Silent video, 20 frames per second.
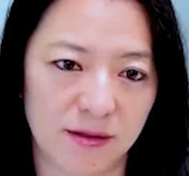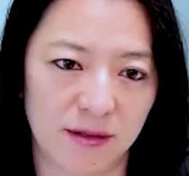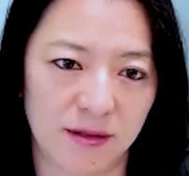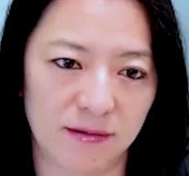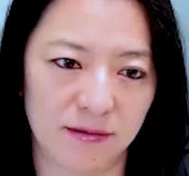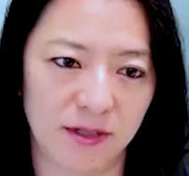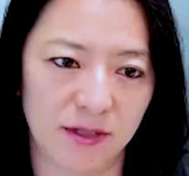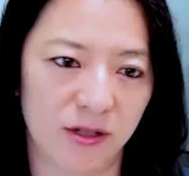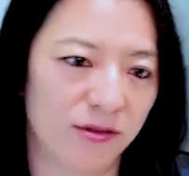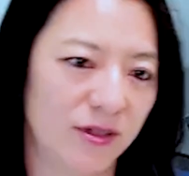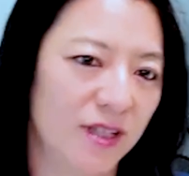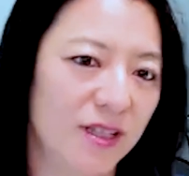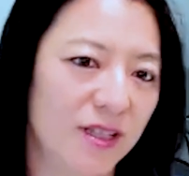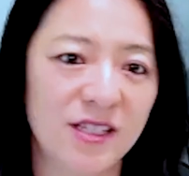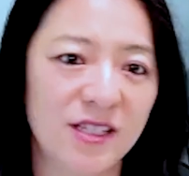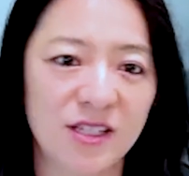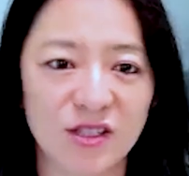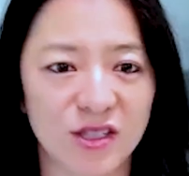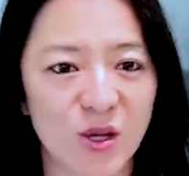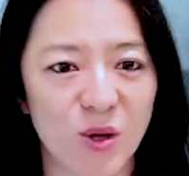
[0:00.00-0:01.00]
And, you know, the
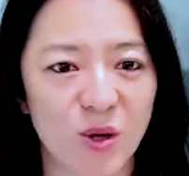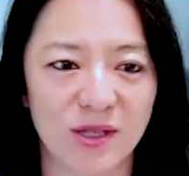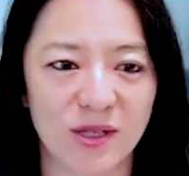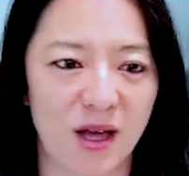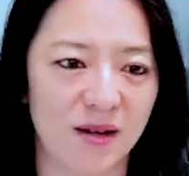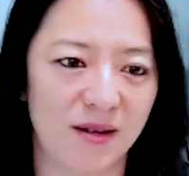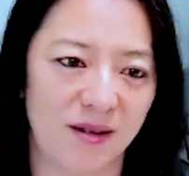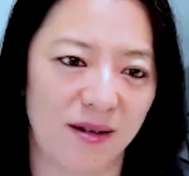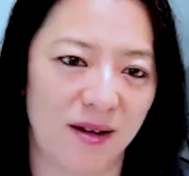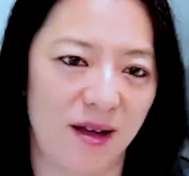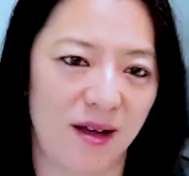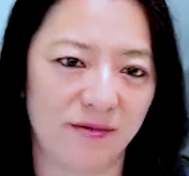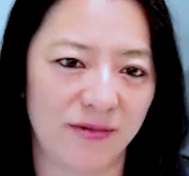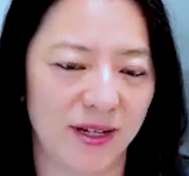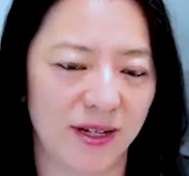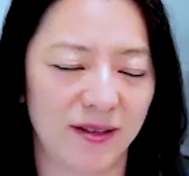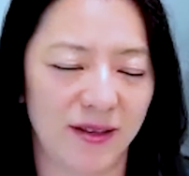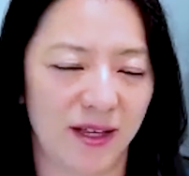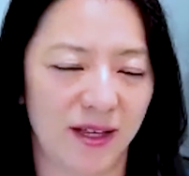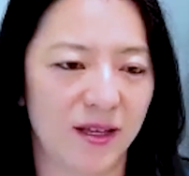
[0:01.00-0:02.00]
list just goes on and on,
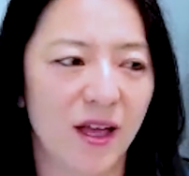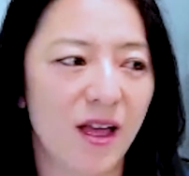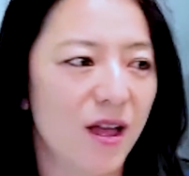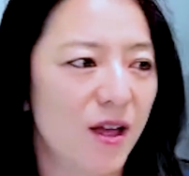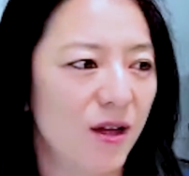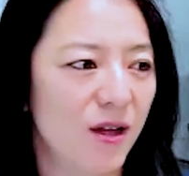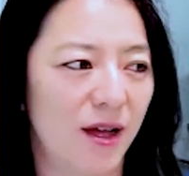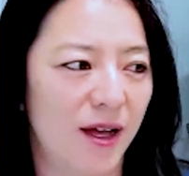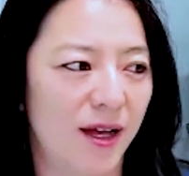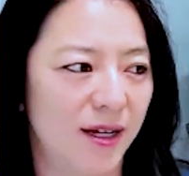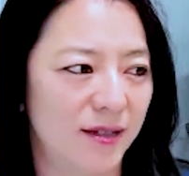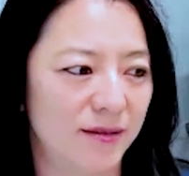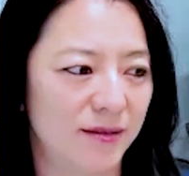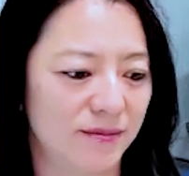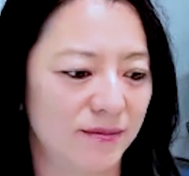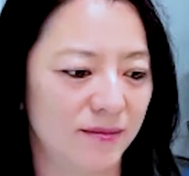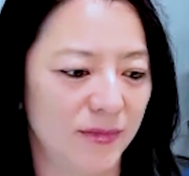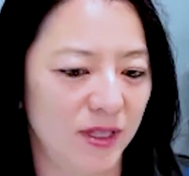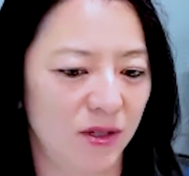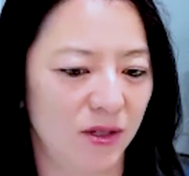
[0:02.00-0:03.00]
right? Like,
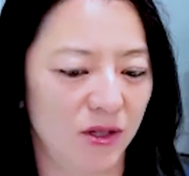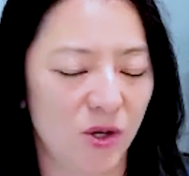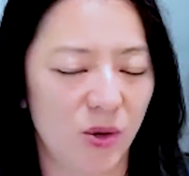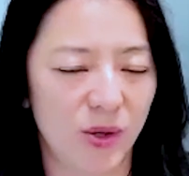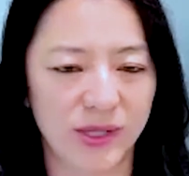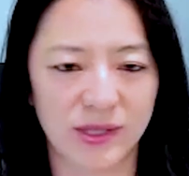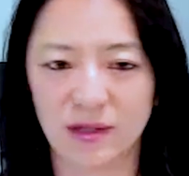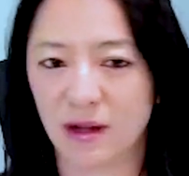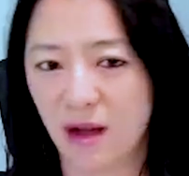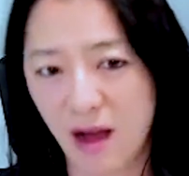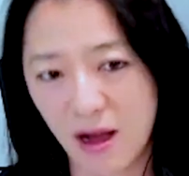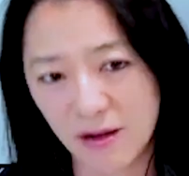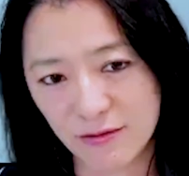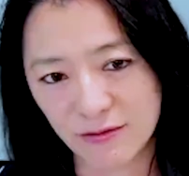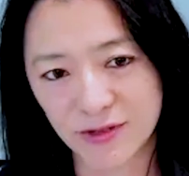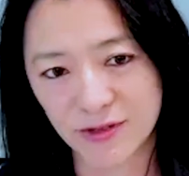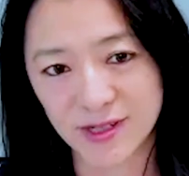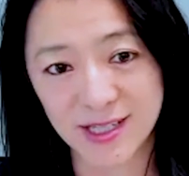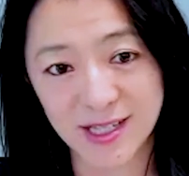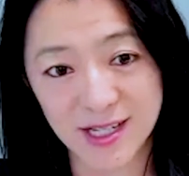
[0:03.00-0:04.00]
um, you know, going to
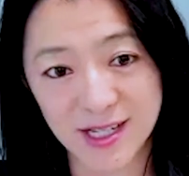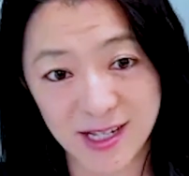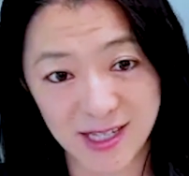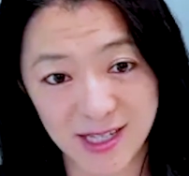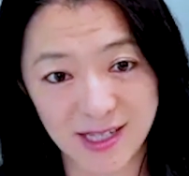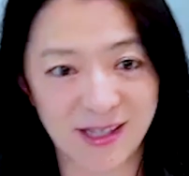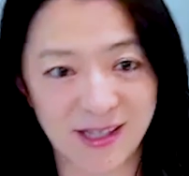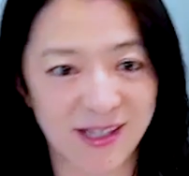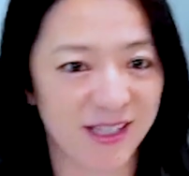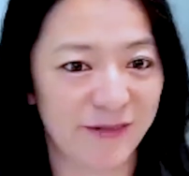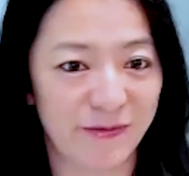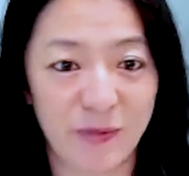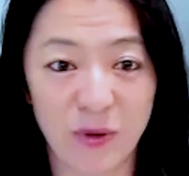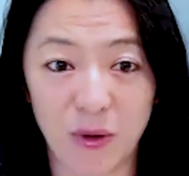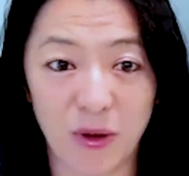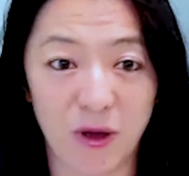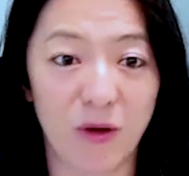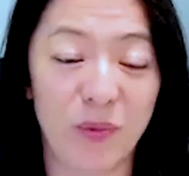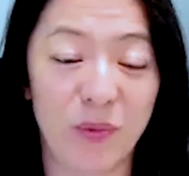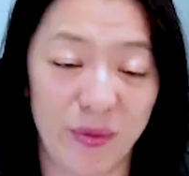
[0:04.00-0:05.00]
conferences, things
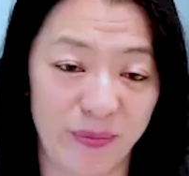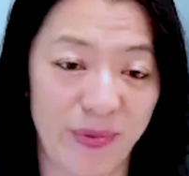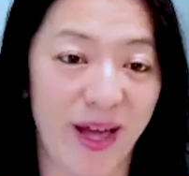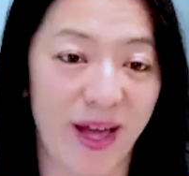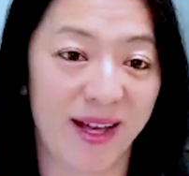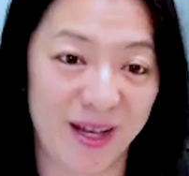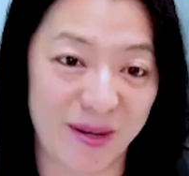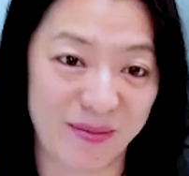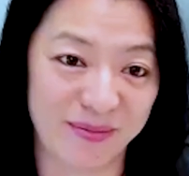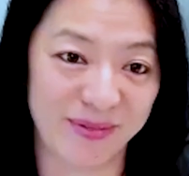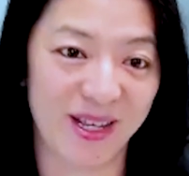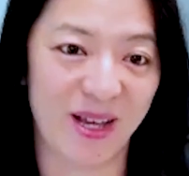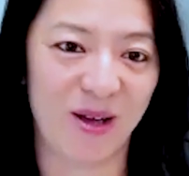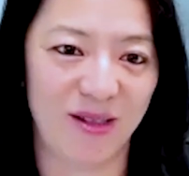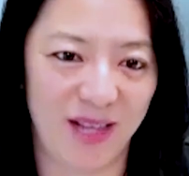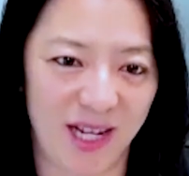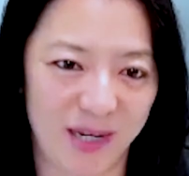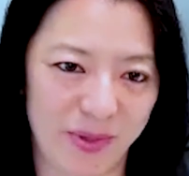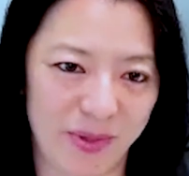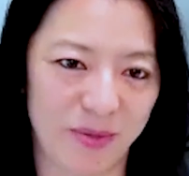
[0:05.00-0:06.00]
open back up now. A
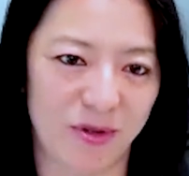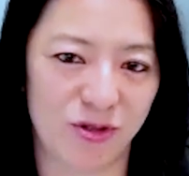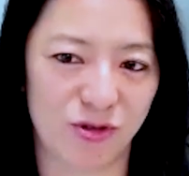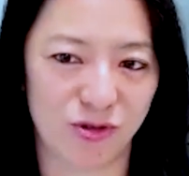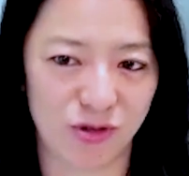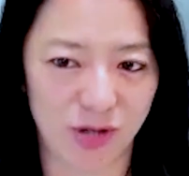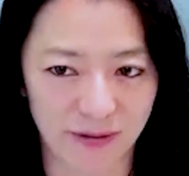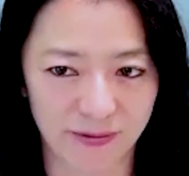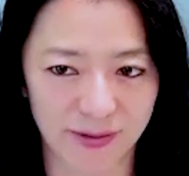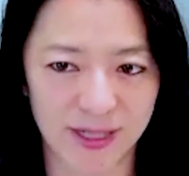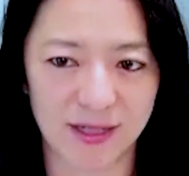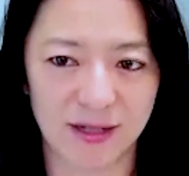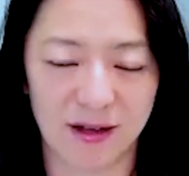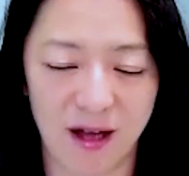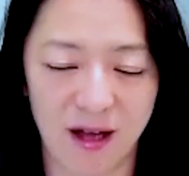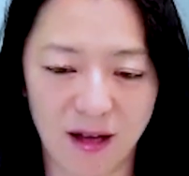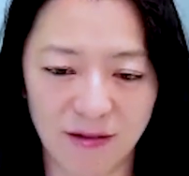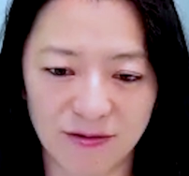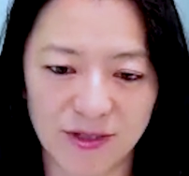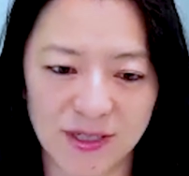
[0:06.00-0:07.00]
lot of people are traveling to
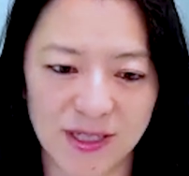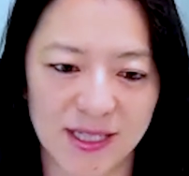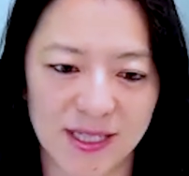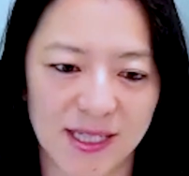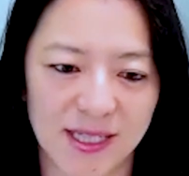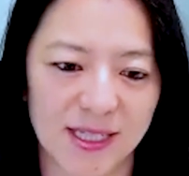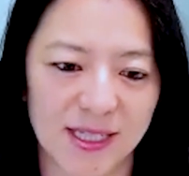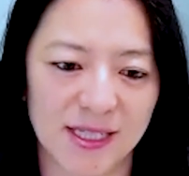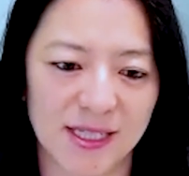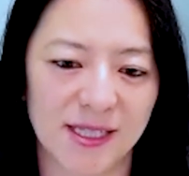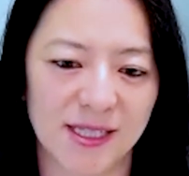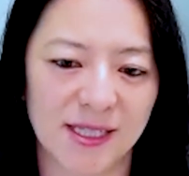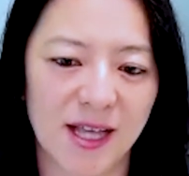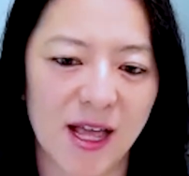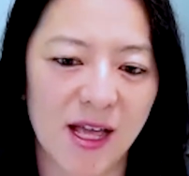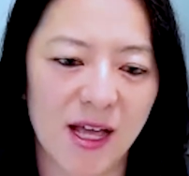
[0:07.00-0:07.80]
conferences.